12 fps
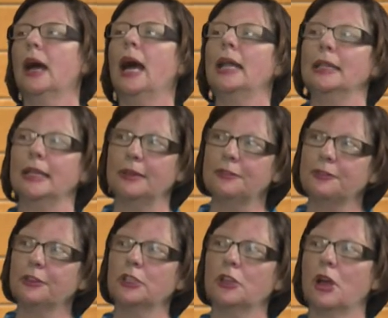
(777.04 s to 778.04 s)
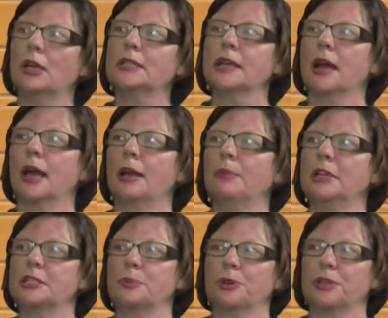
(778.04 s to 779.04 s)
I lived for a long time
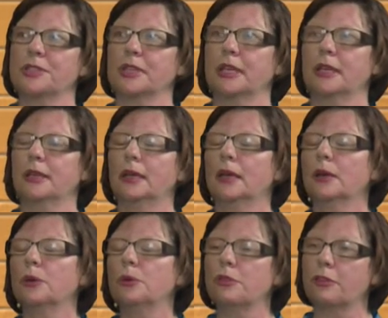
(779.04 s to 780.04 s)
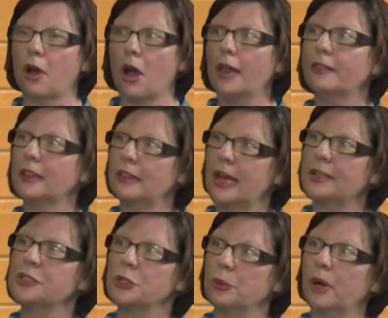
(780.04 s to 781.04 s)
as a person who thought that
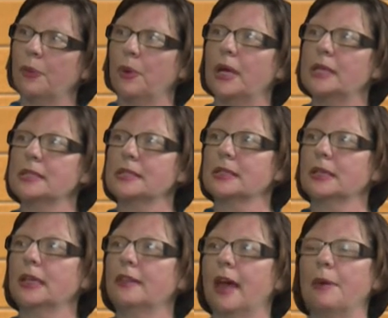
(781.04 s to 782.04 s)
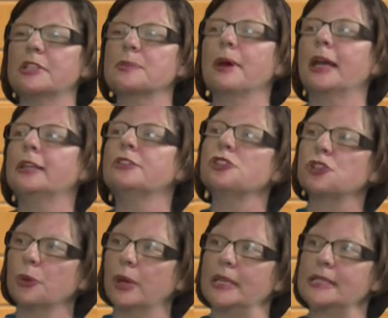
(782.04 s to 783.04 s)
that's who I was. That was my
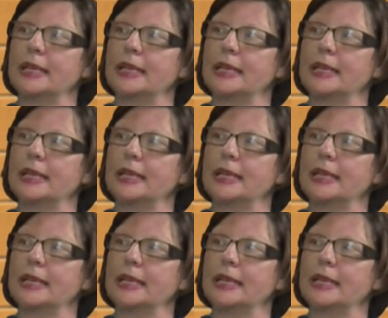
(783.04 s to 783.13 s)
choice.